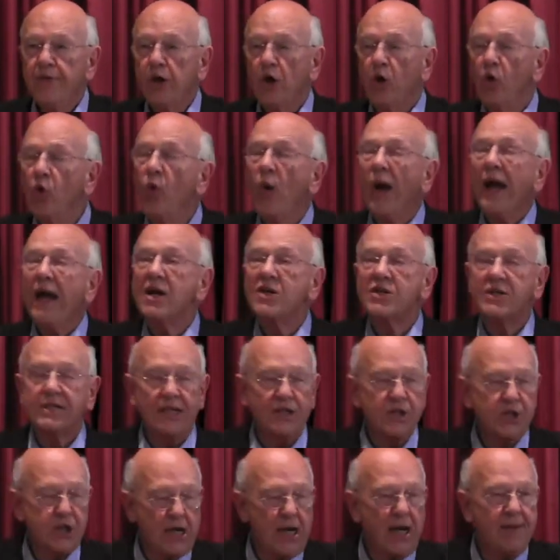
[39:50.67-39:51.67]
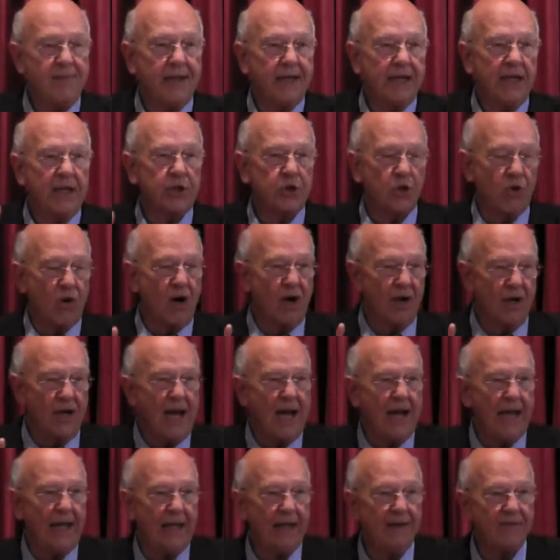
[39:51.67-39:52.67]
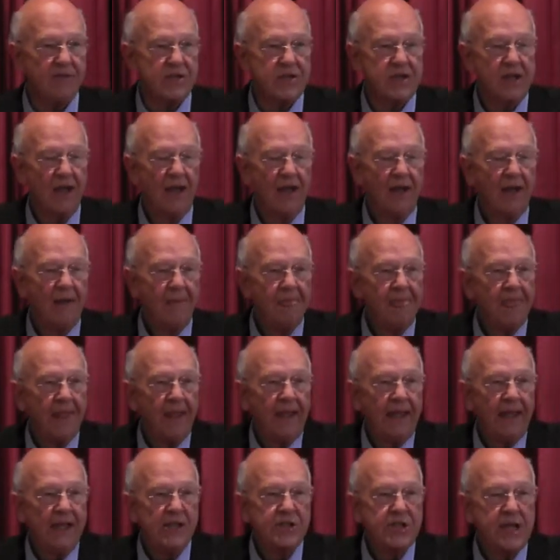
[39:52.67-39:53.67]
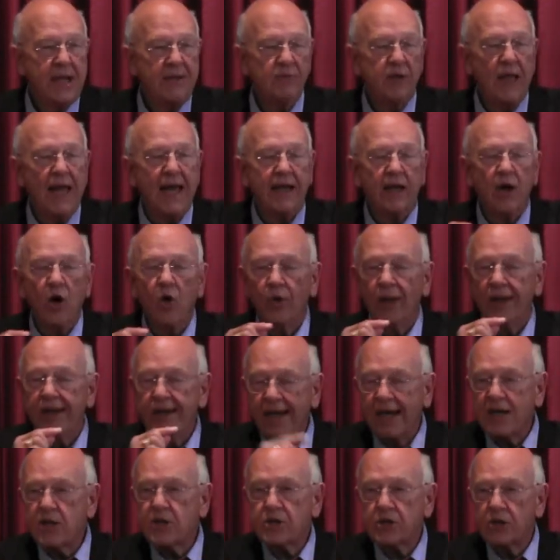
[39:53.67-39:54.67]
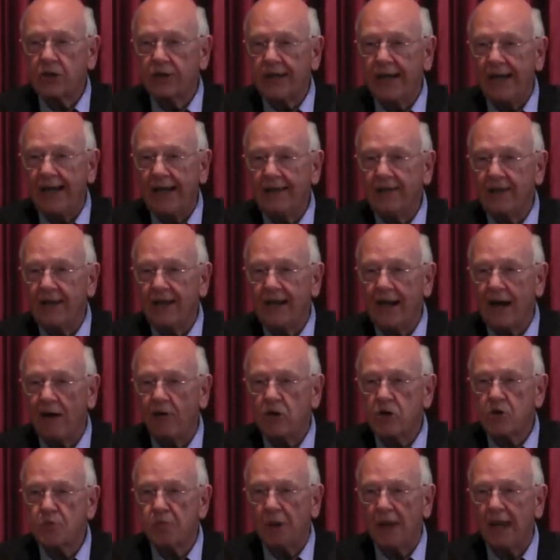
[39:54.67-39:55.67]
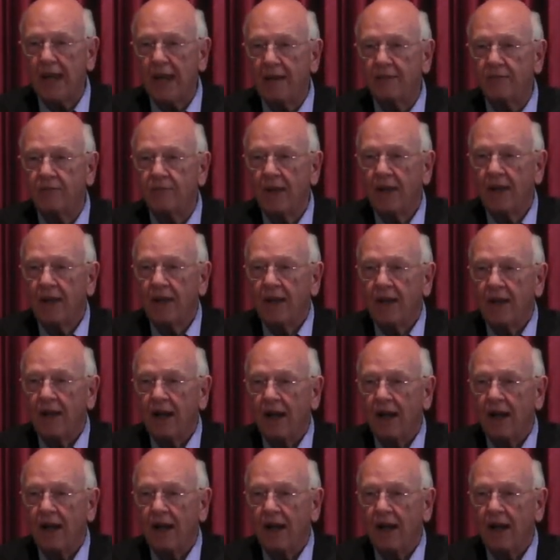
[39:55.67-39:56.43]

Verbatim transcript: The West is coming into our lives. It seemed like only yesterday that I was playing